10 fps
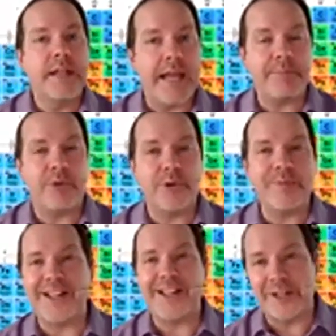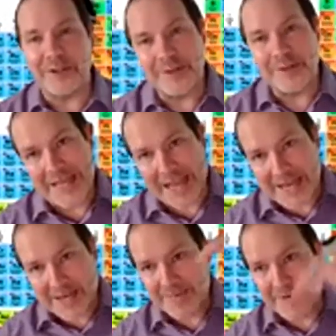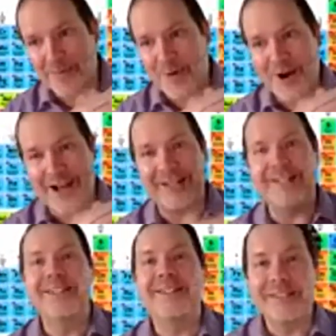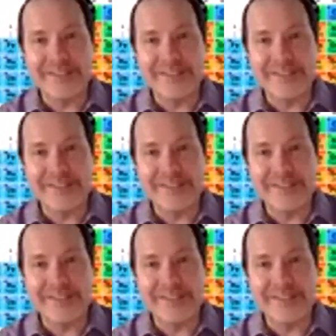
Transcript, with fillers: nonpolar molecule, to end up in water.